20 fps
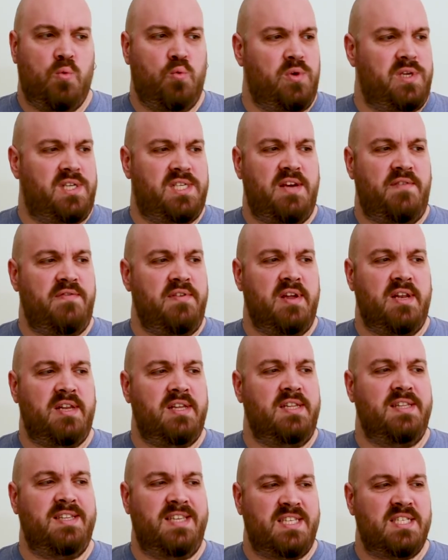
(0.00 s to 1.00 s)
We
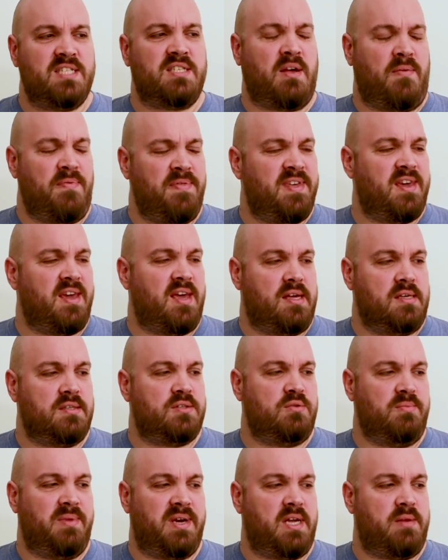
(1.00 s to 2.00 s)
definitely need something else
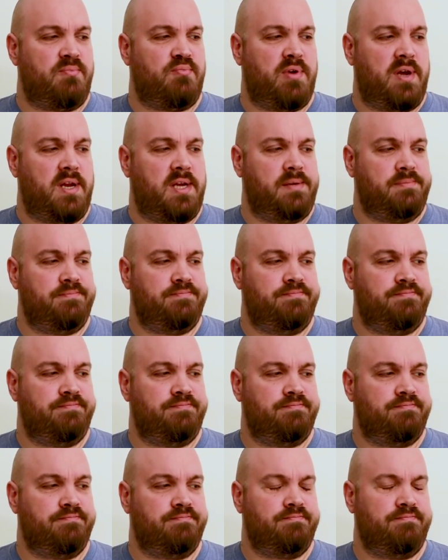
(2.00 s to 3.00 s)
to make it pretty.
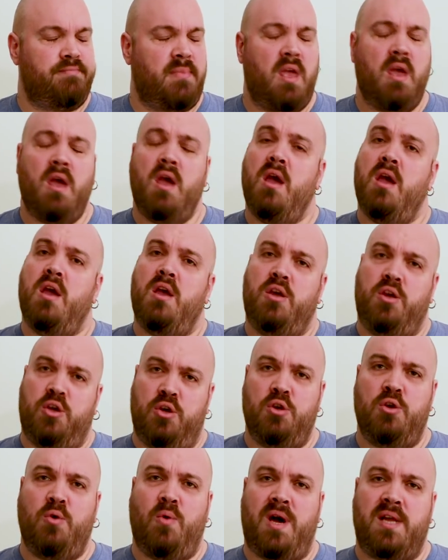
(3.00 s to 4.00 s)

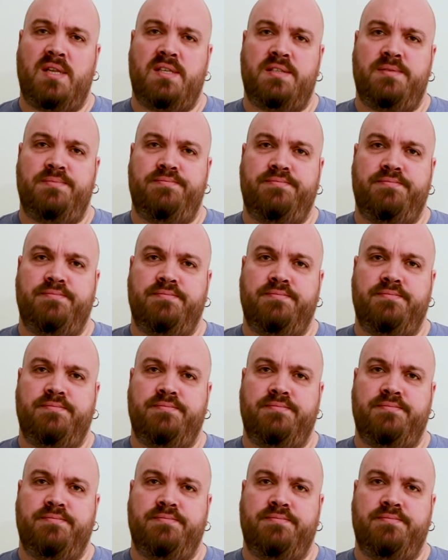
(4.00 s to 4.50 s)
You know what?